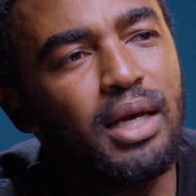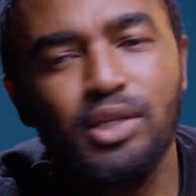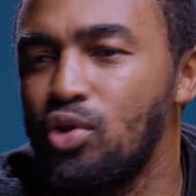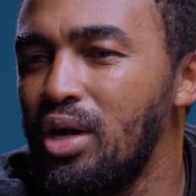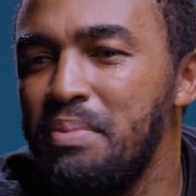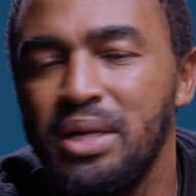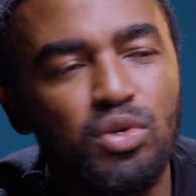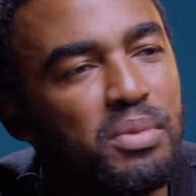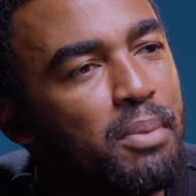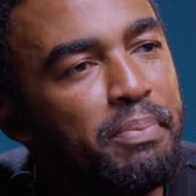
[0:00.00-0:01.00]
It's not
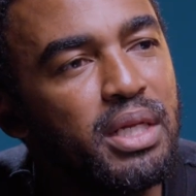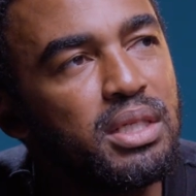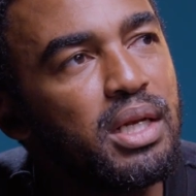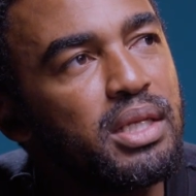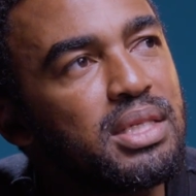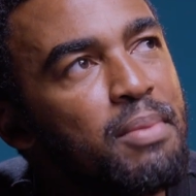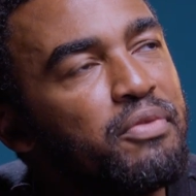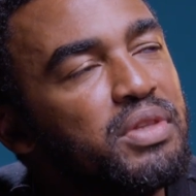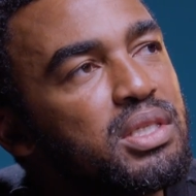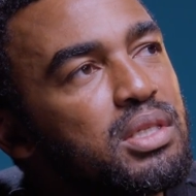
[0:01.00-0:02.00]
meant to be a big deal. And some
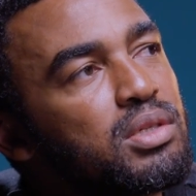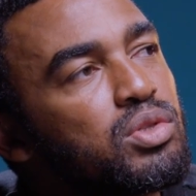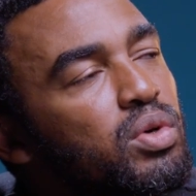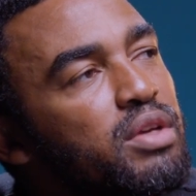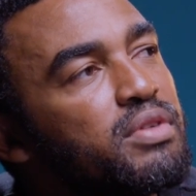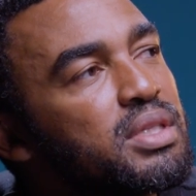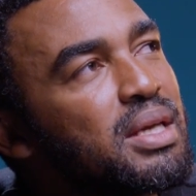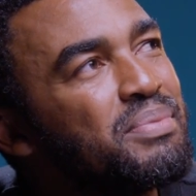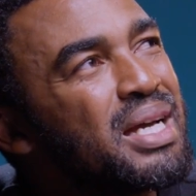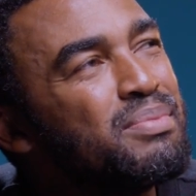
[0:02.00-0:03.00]
of these things don't even
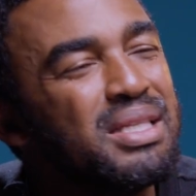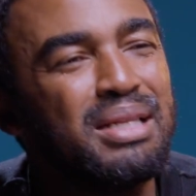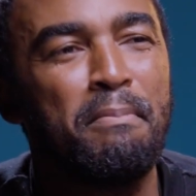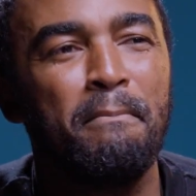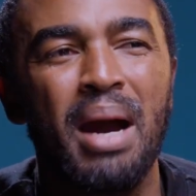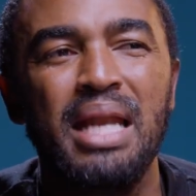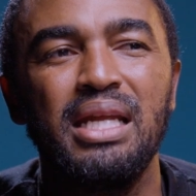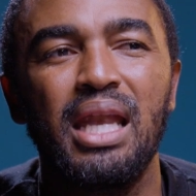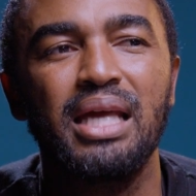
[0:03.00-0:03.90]
sometimes need money